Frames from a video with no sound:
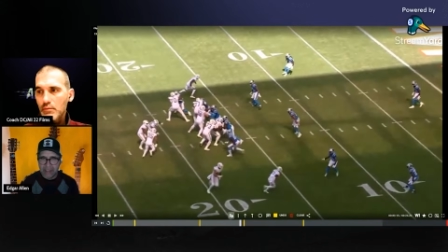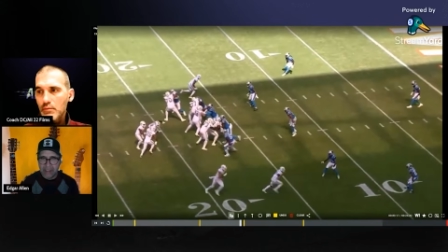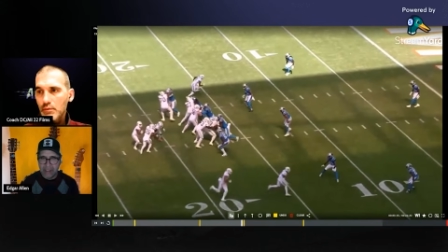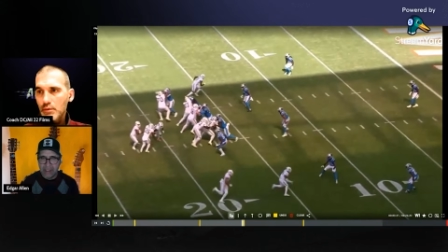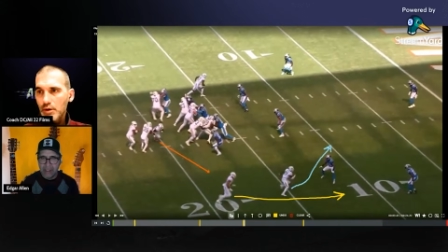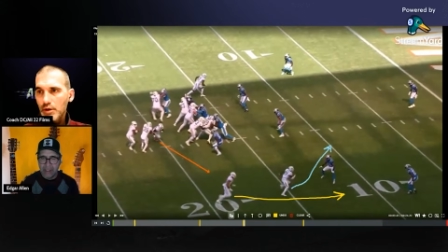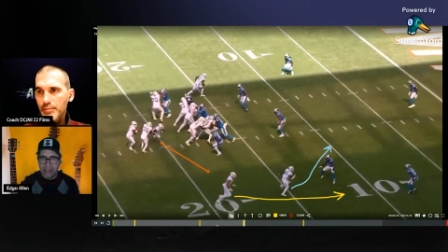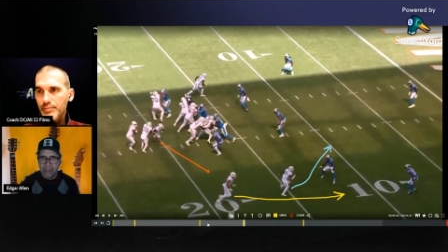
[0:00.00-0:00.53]

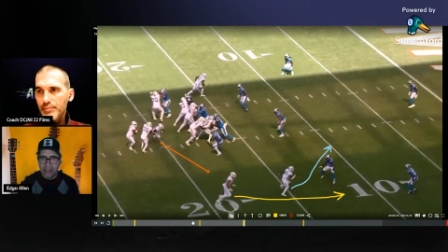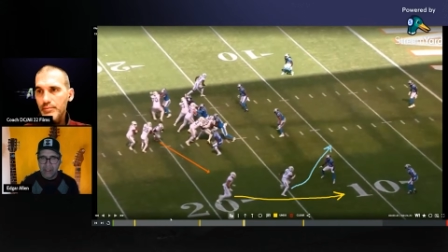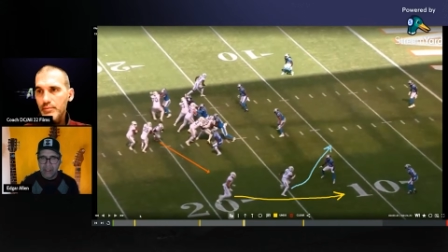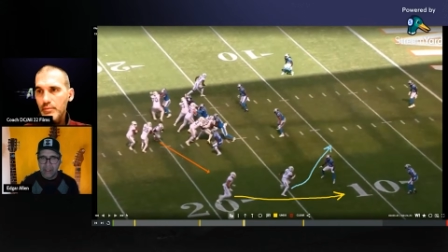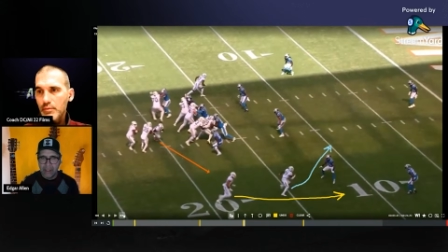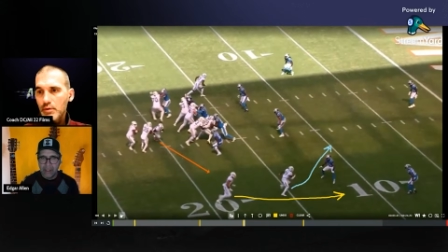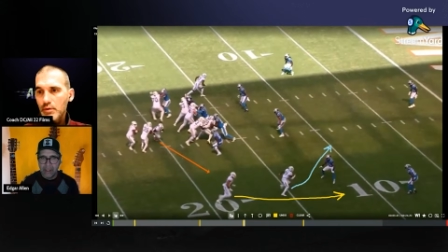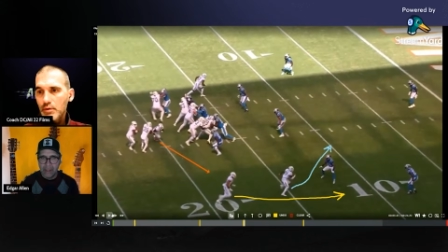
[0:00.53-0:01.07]
Yep.
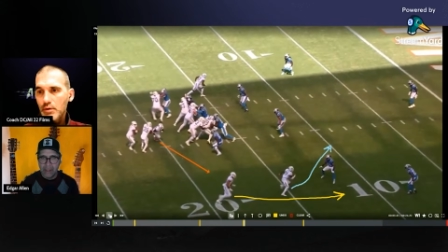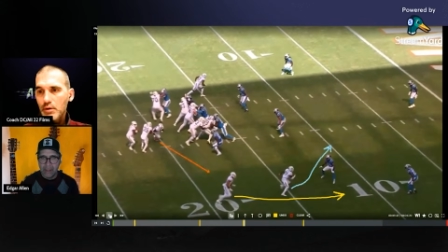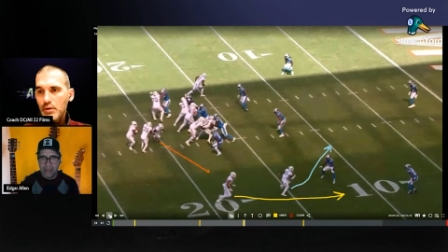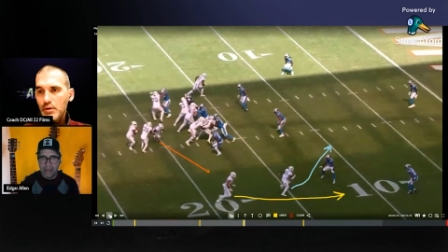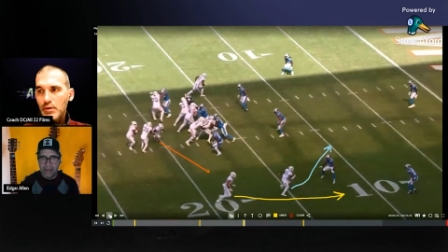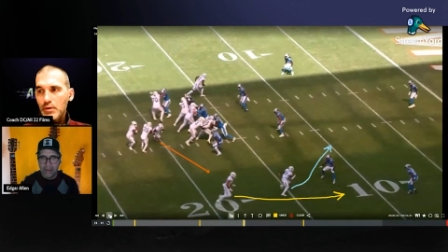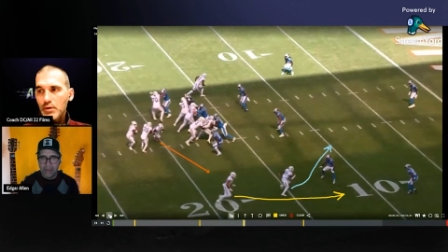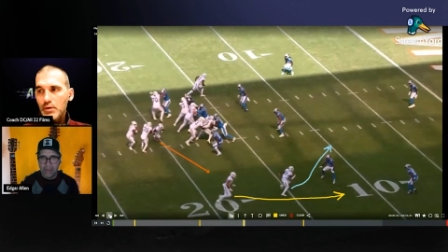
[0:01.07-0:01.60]

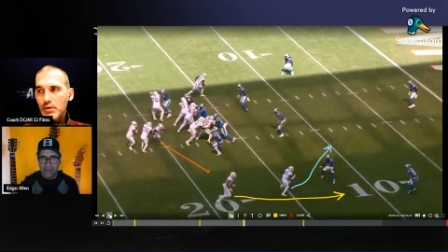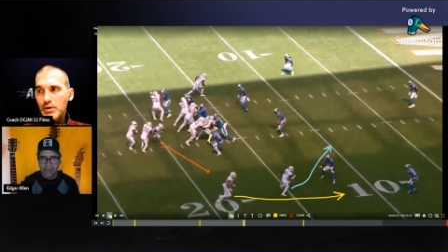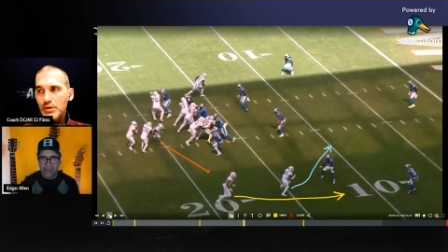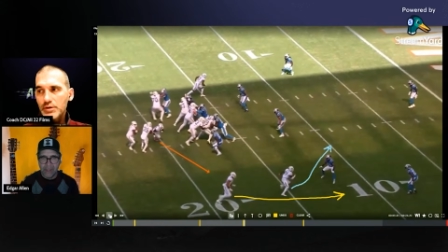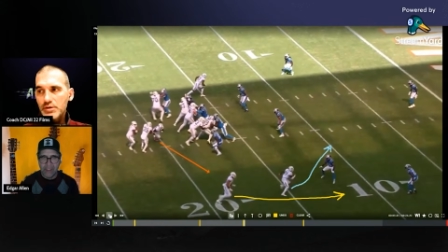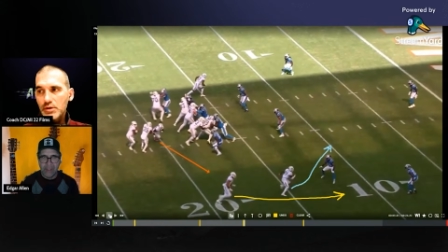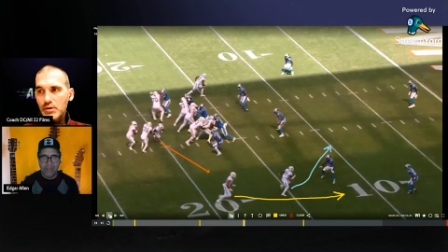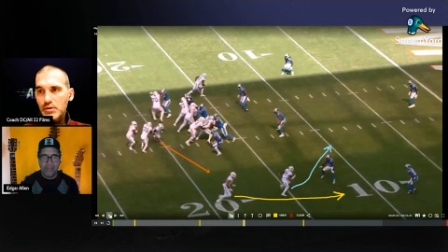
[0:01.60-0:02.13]
You can
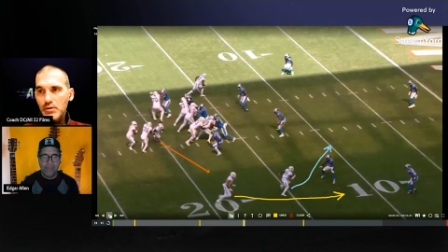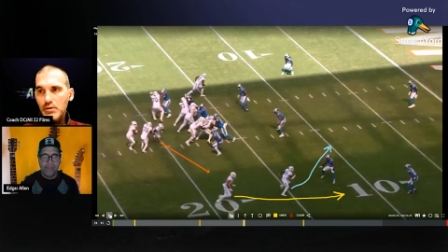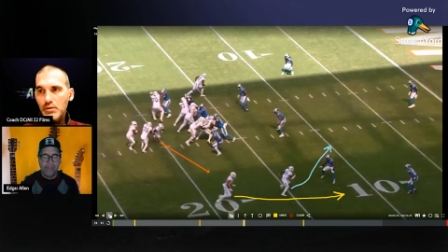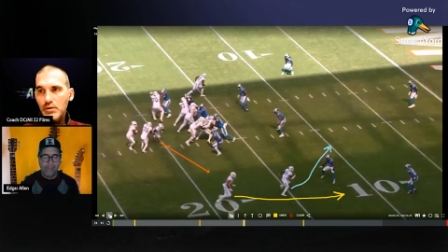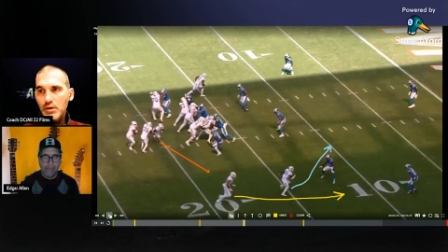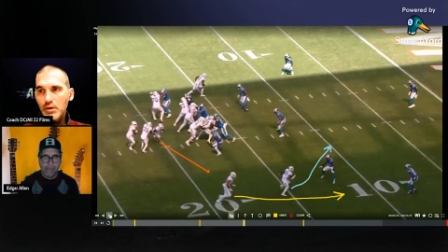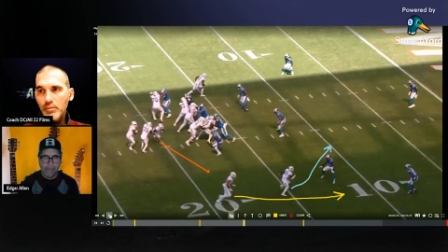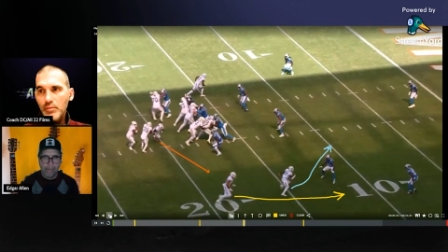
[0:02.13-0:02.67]
see
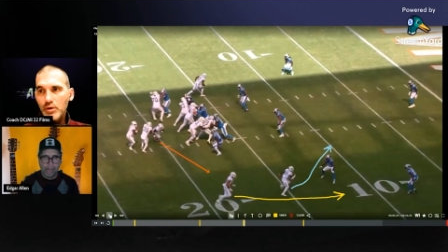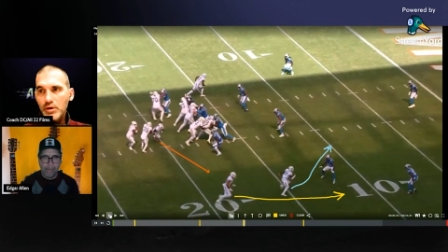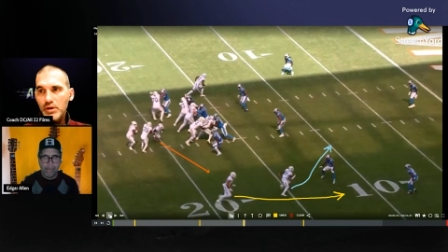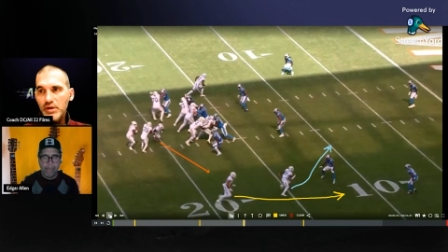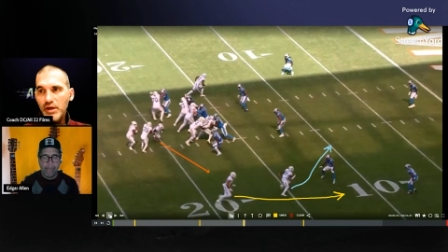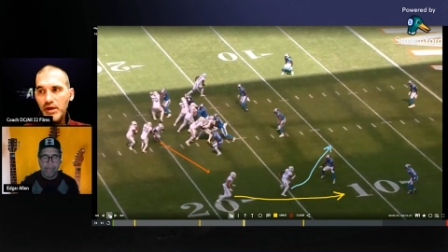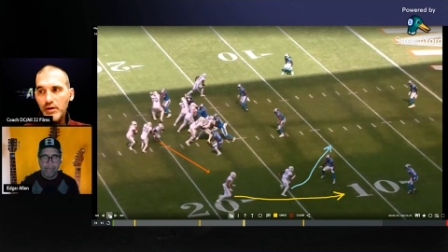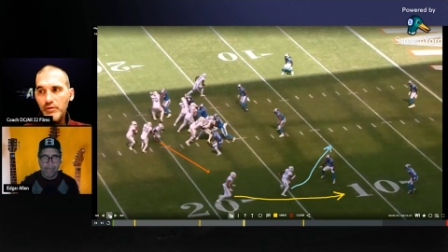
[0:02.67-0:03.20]
him looking
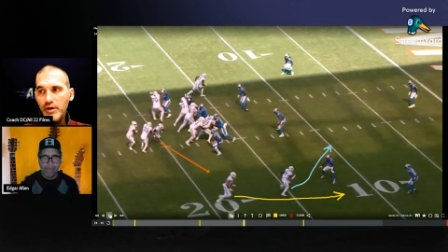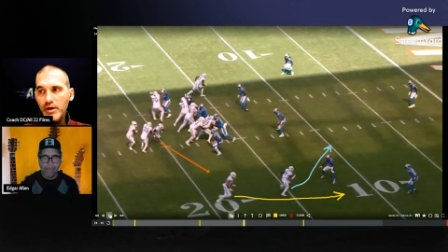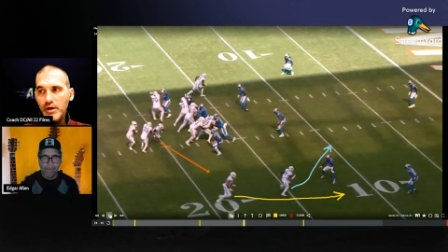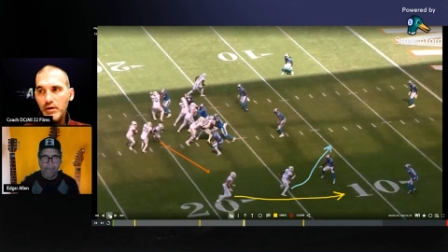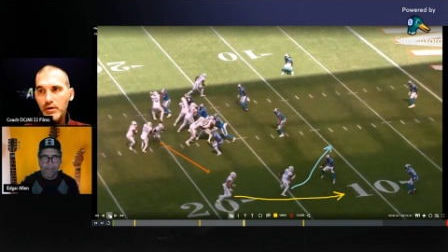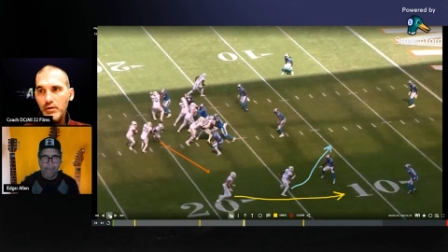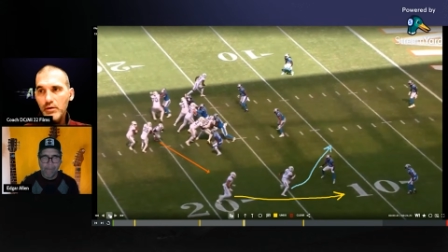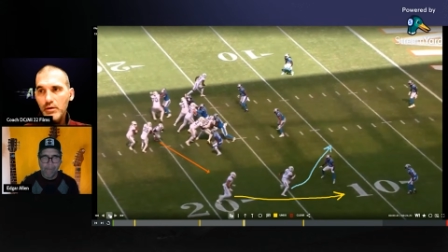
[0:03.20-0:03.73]
down
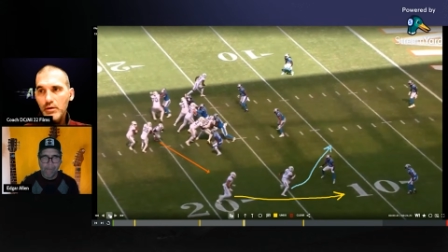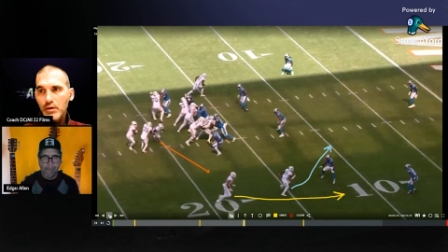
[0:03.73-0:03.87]
there